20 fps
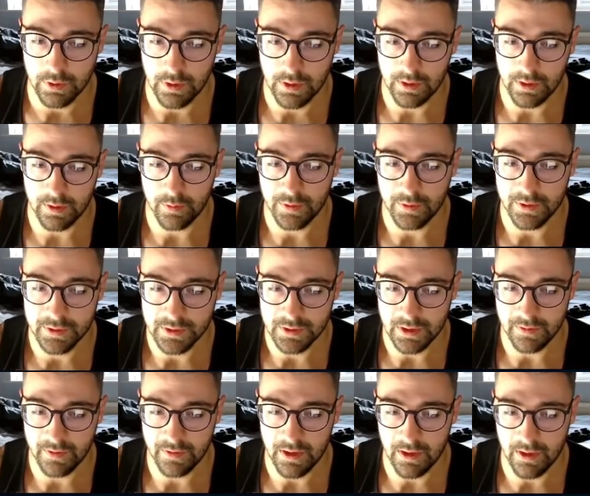and then we just leave
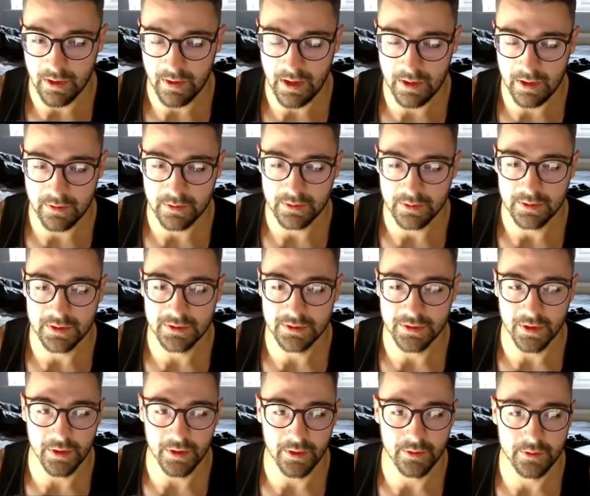that like that. So
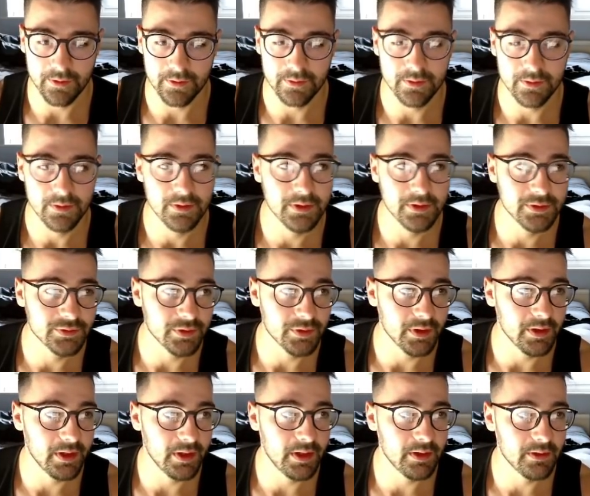let's try
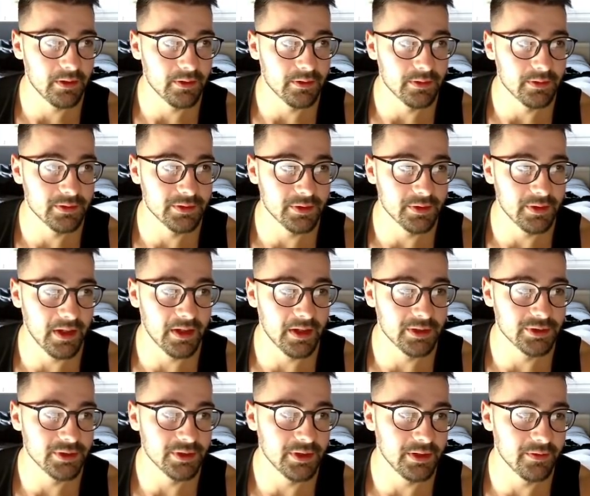that. So now it
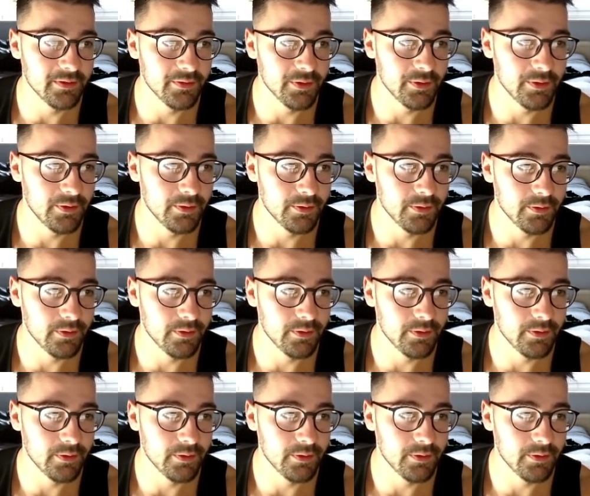should eat the food.